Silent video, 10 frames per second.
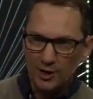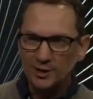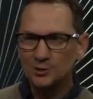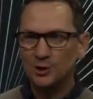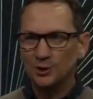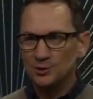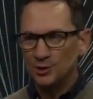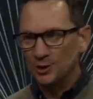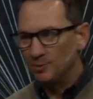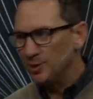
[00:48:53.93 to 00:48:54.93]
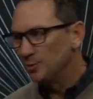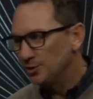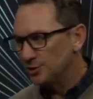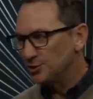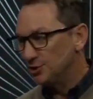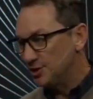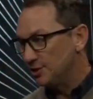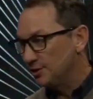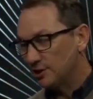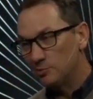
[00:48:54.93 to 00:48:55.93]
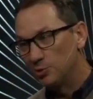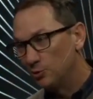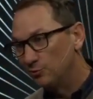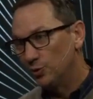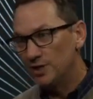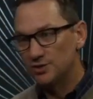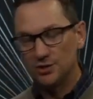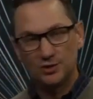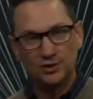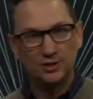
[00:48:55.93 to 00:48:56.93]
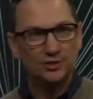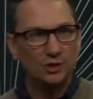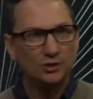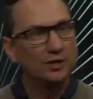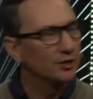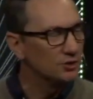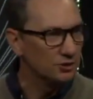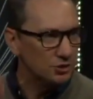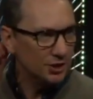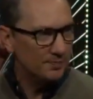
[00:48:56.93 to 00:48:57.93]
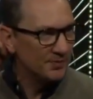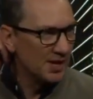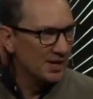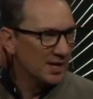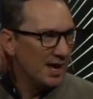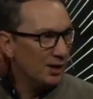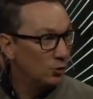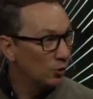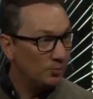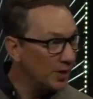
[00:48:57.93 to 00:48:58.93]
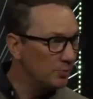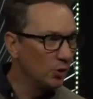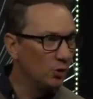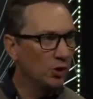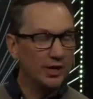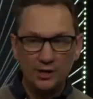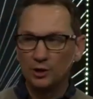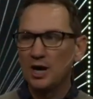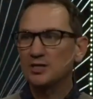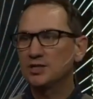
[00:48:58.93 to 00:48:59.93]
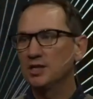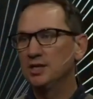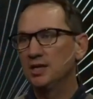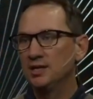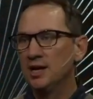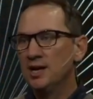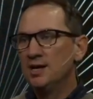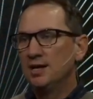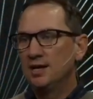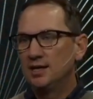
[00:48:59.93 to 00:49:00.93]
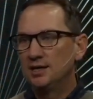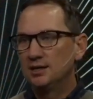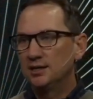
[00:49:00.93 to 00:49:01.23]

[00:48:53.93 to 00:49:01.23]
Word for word: interns that are going to be with us just here in a couple of weeks. They're going to start their internship, who are people who are interested in, uh,